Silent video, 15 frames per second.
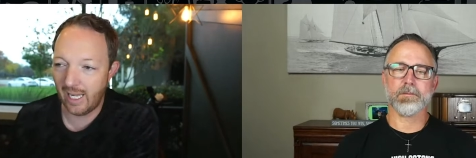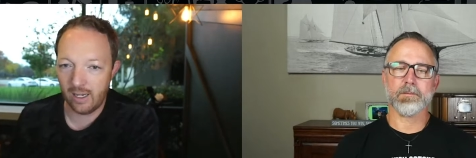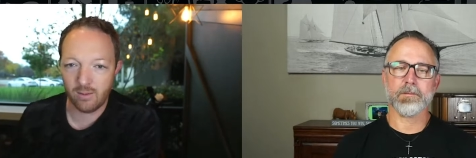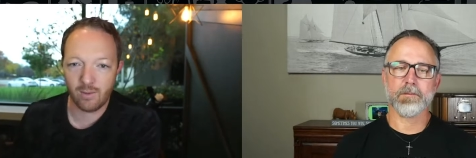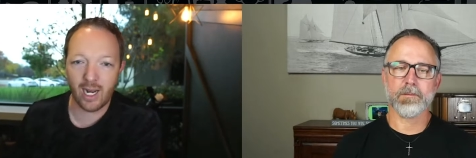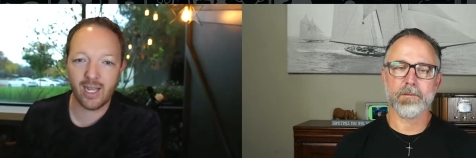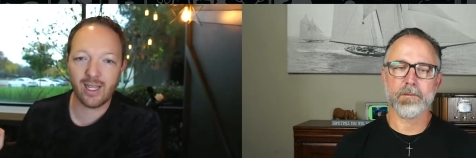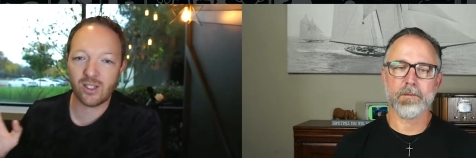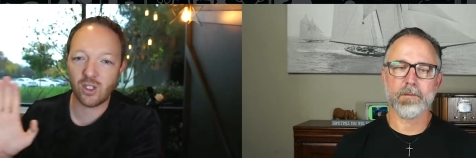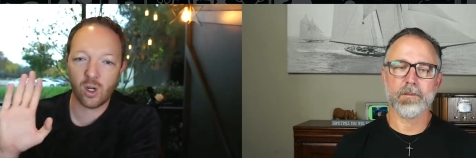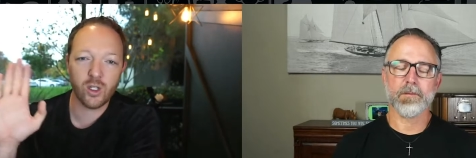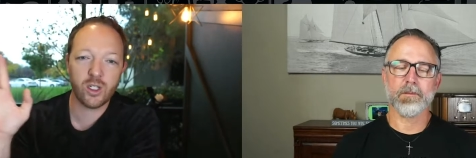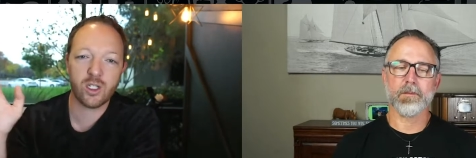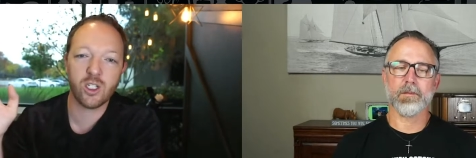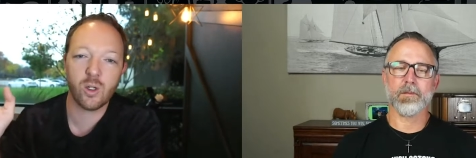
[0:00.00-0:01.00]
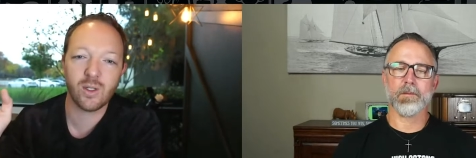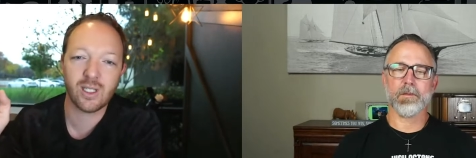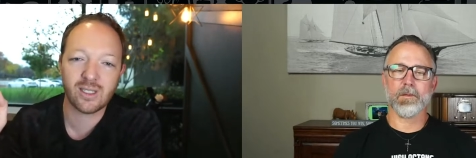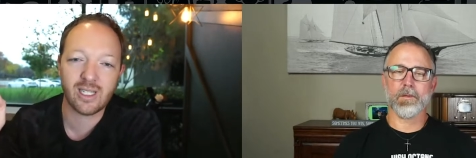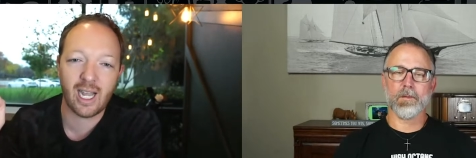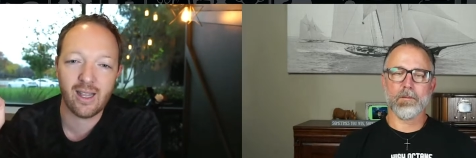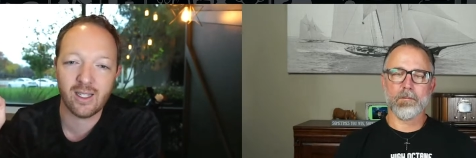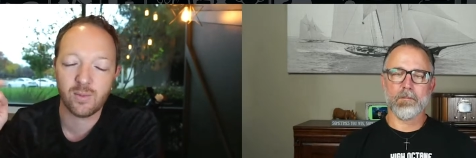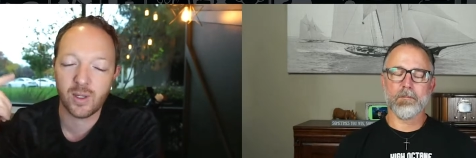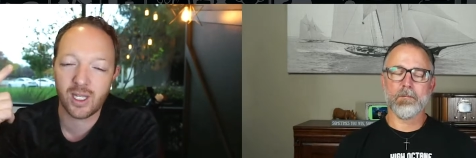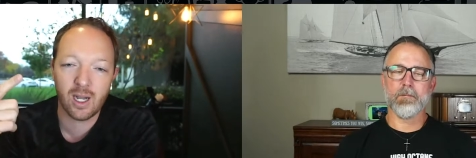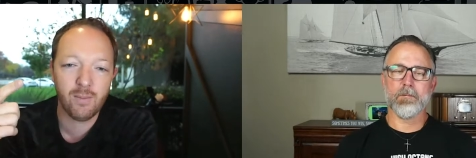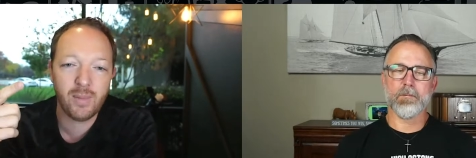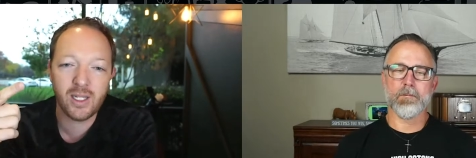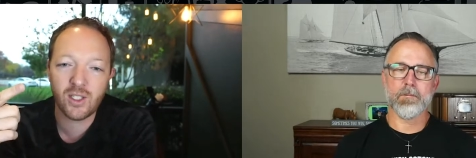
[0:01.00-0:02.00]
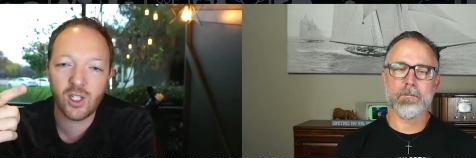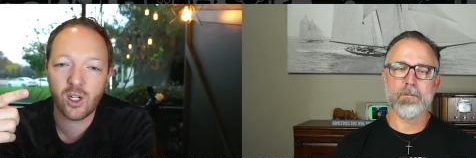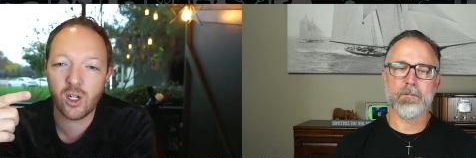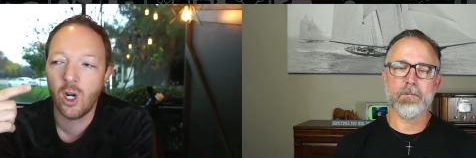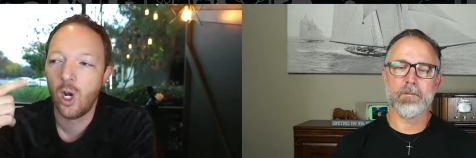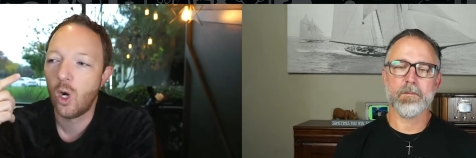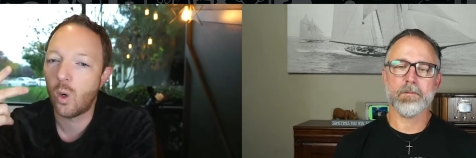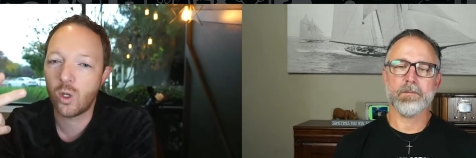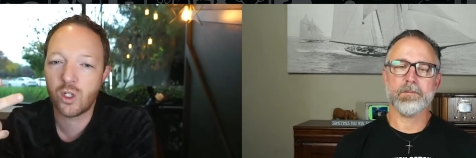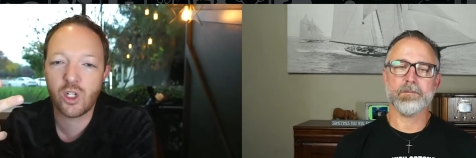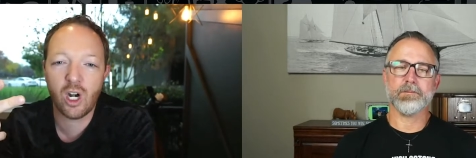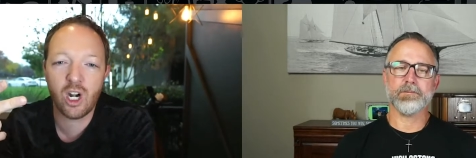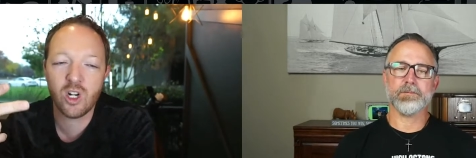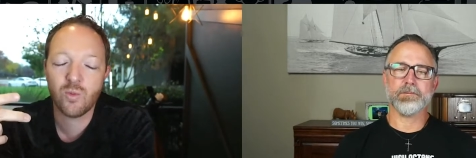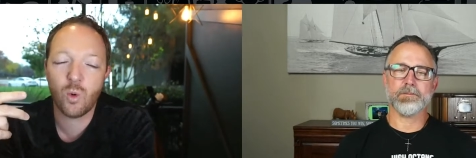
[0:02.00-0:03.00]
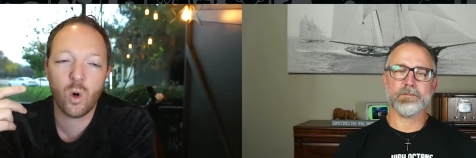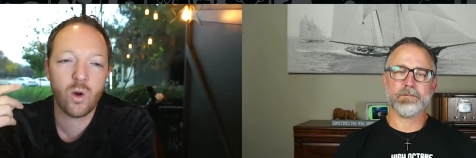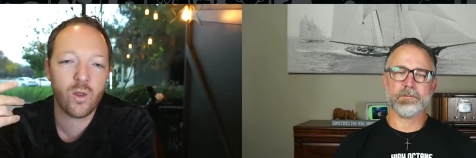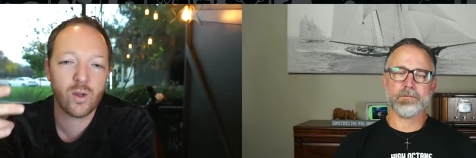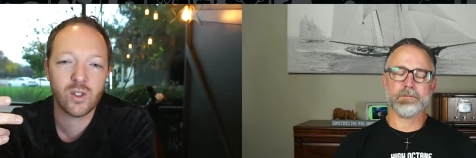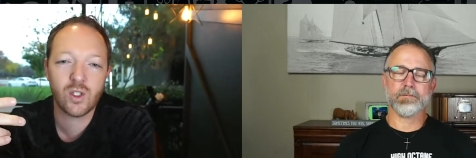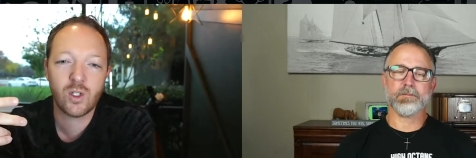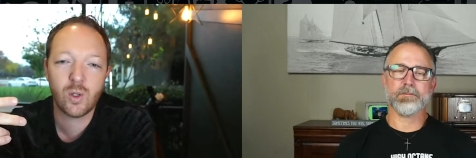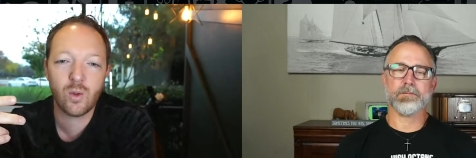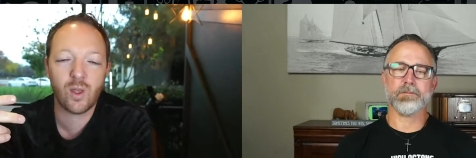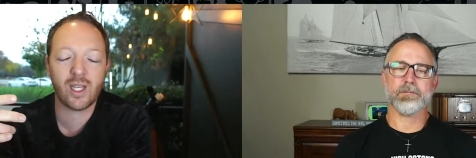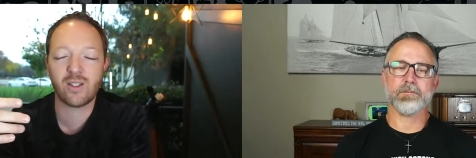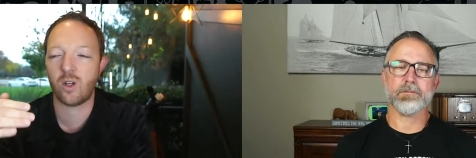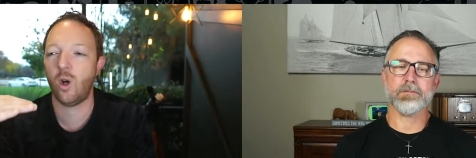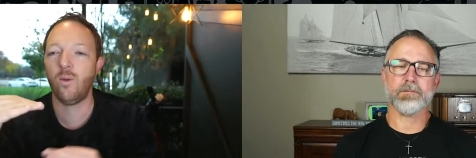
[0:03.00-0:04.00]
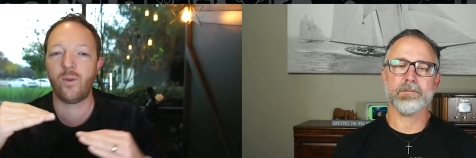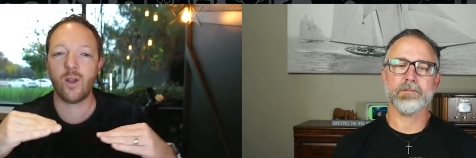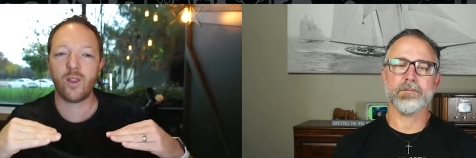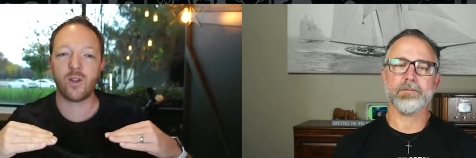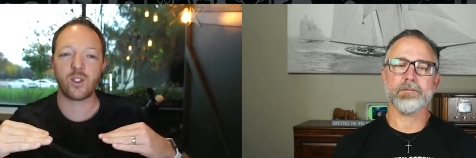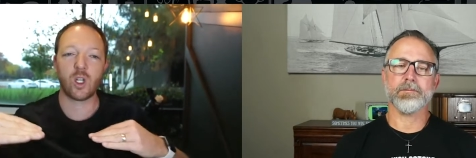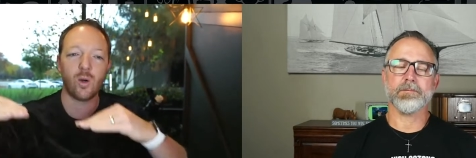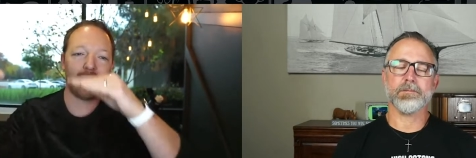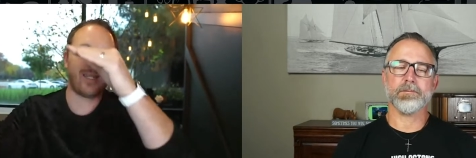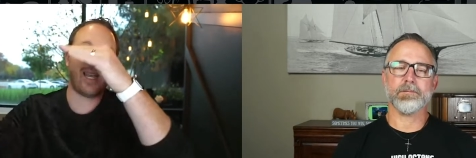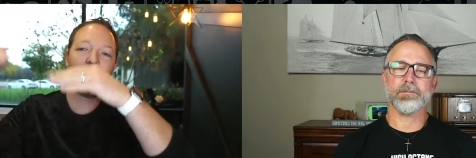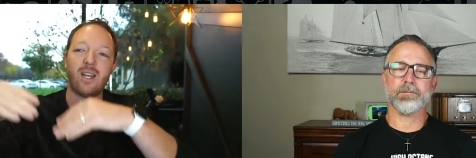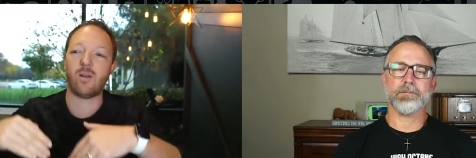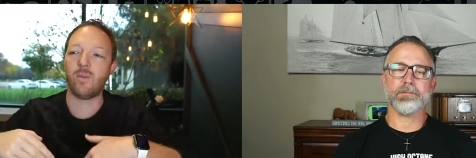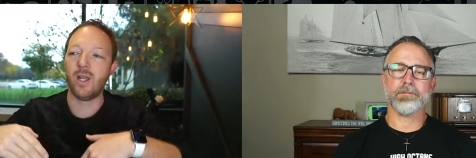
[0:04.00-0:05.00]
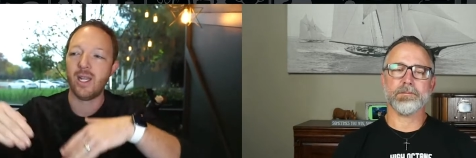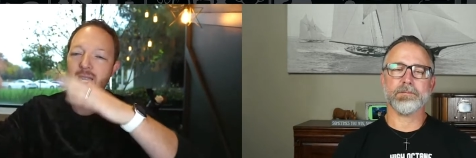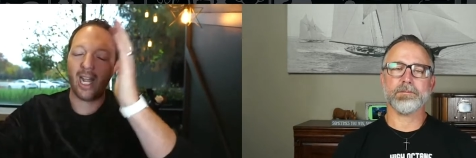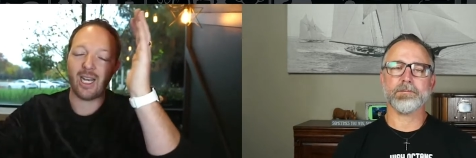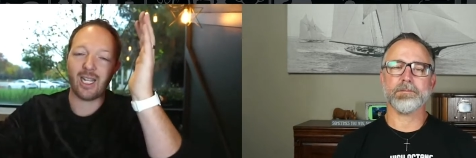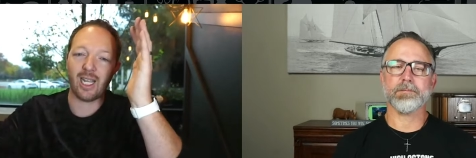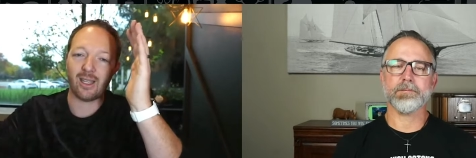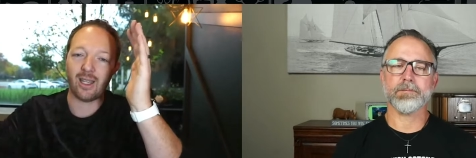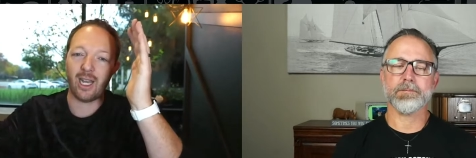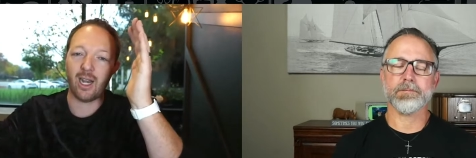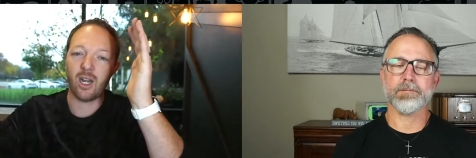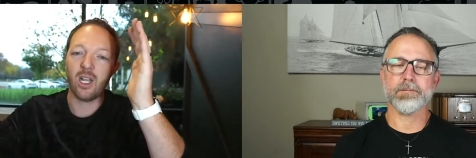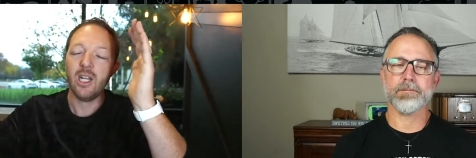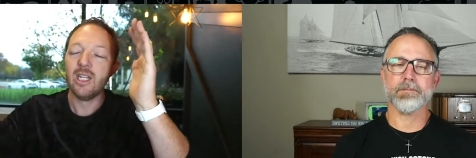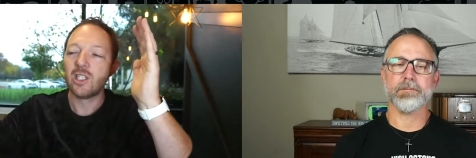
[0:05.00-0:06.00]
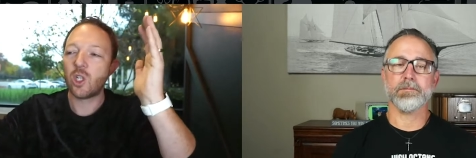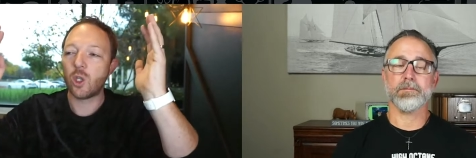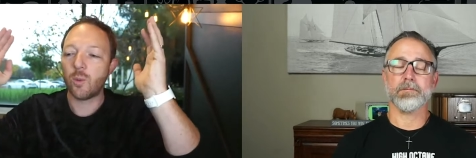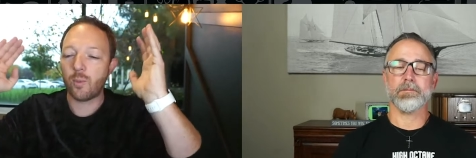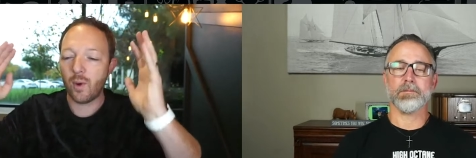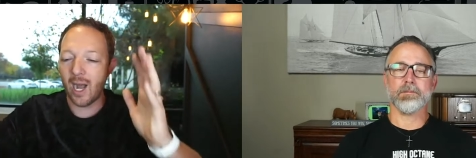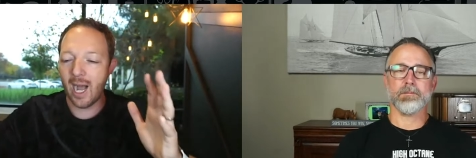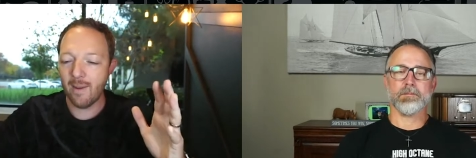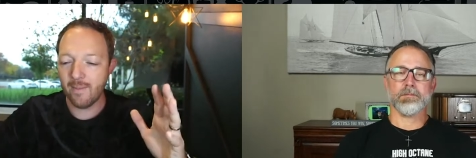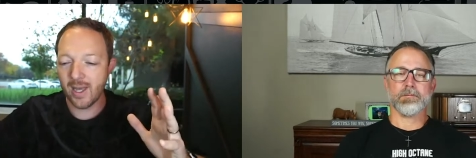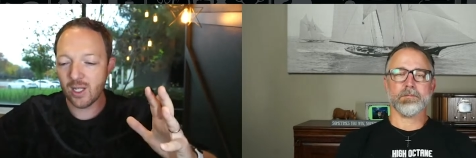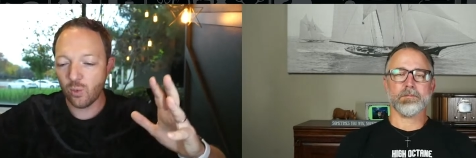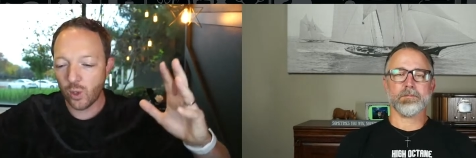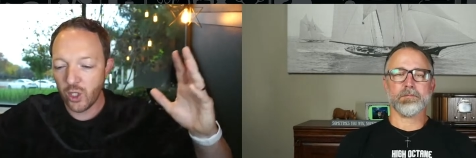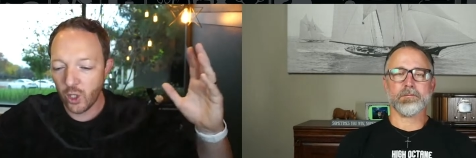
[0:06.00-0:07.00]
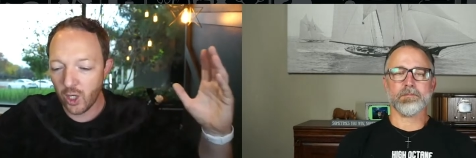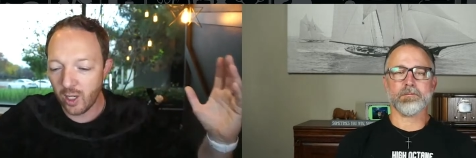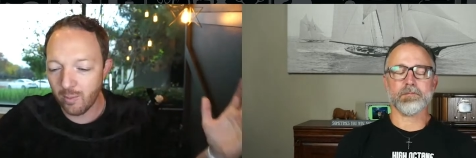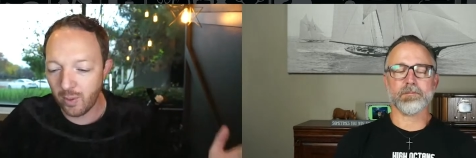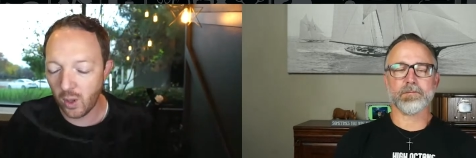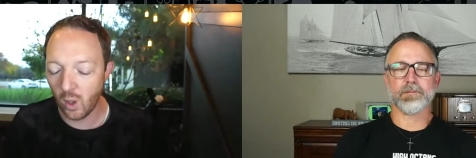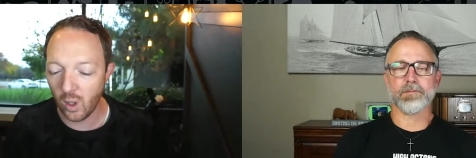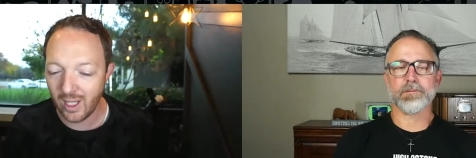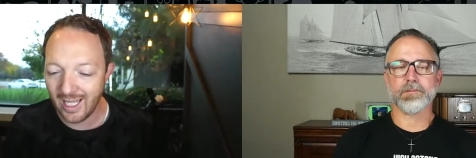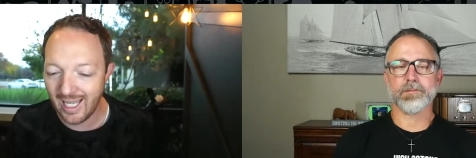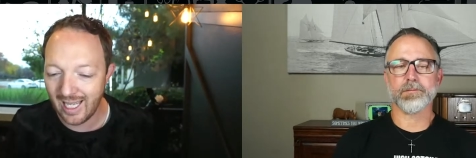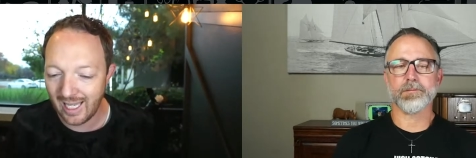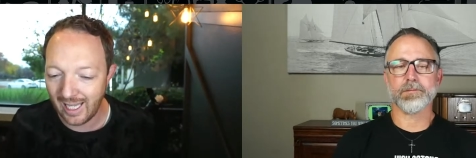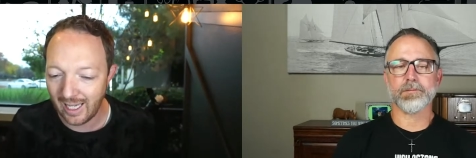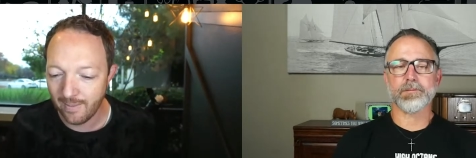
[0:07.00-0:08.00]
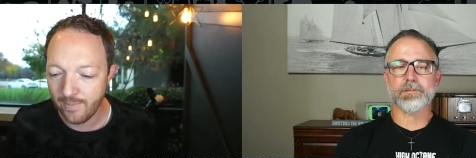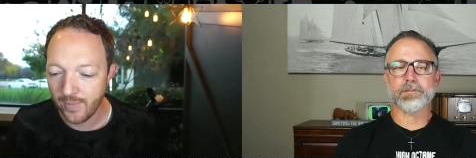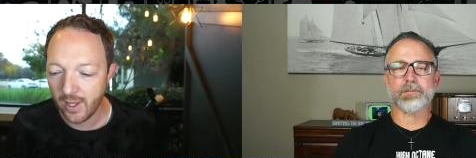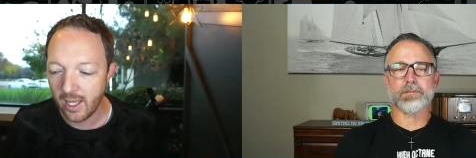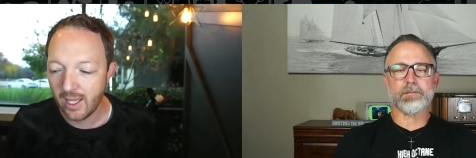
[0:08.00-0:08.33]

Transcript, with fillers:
Speaker 1: it, right? That's all you can do as a stylist. Become busier or charge more. Those are the two things, and hopefully those go in tandem and you get there. So the problem is when you're an employee